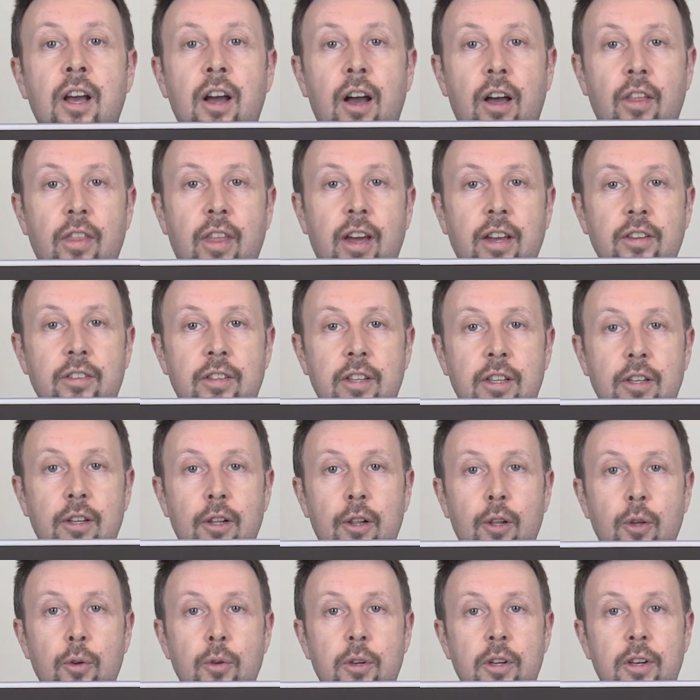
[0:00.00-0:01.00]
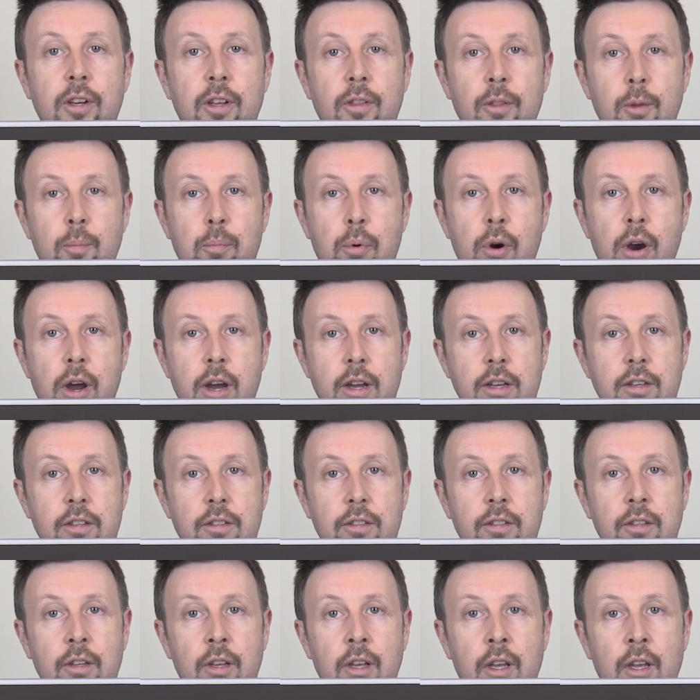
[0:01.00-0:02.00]
and that's included in the
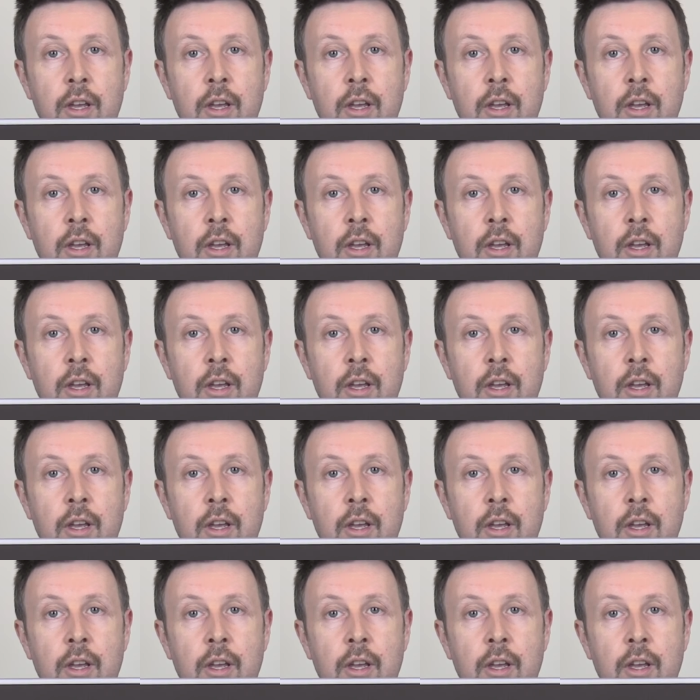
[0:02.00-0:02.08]
price.